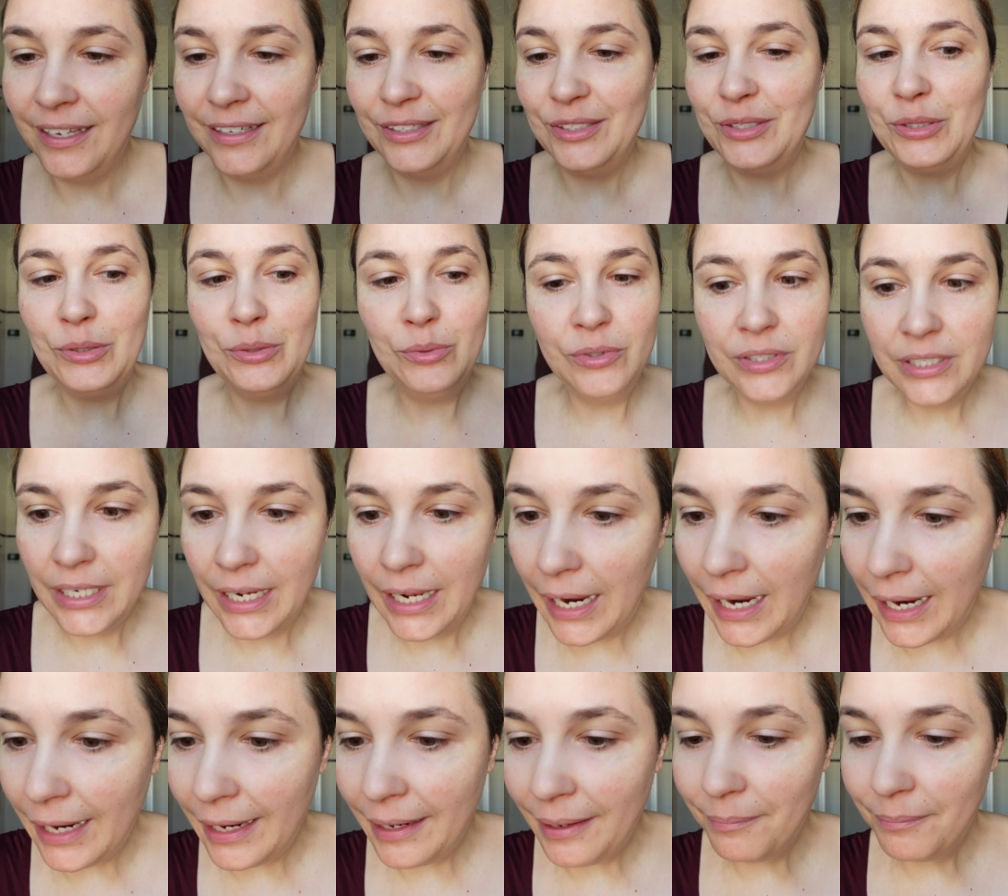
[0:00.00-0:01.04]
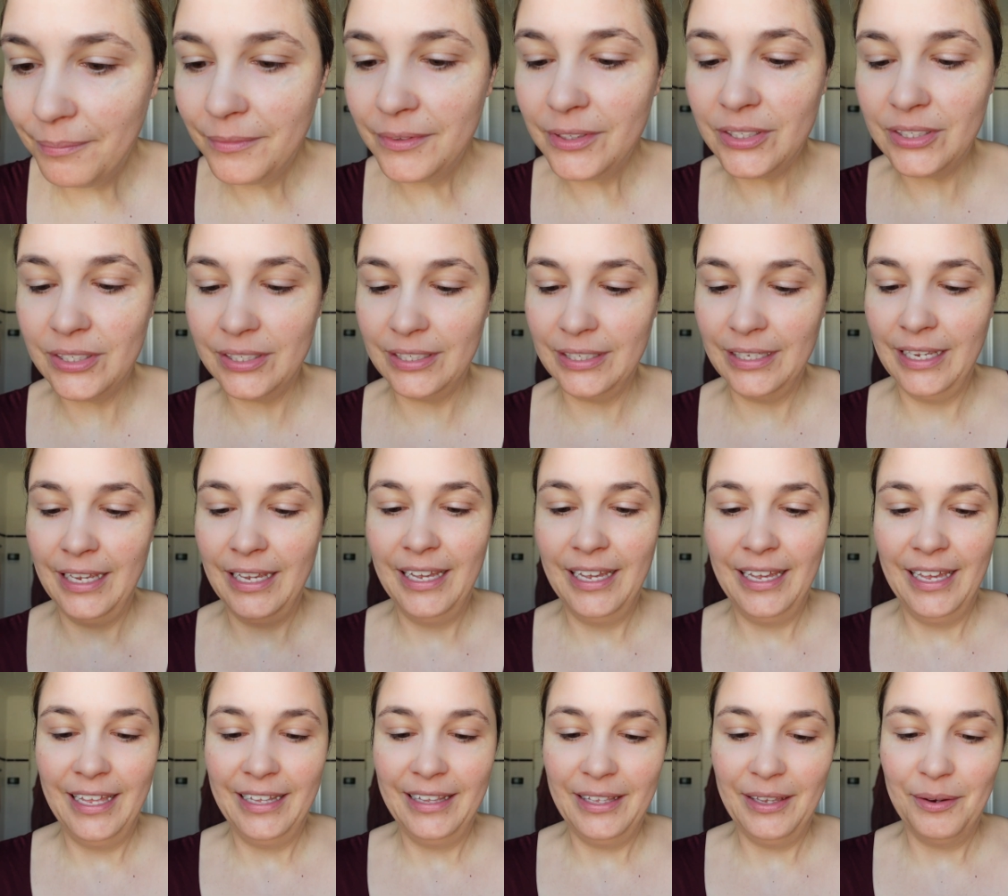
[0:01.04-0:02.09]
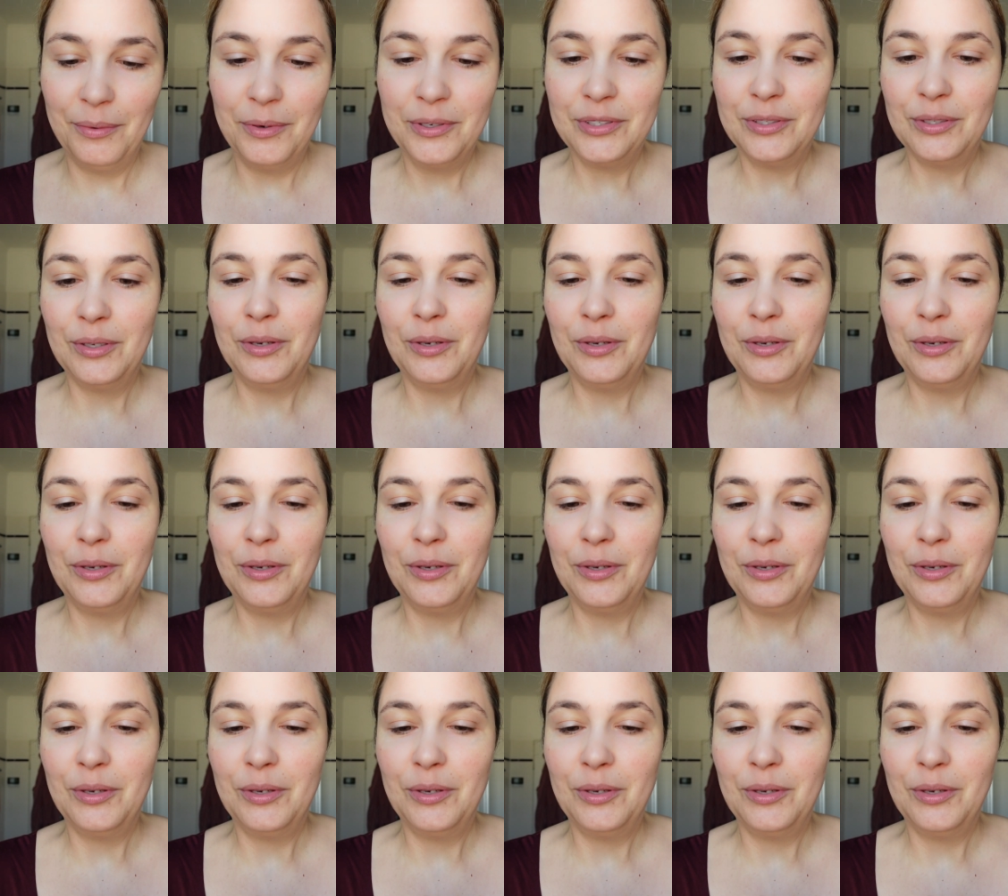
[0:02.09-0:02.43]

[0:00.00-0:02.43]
two times. There was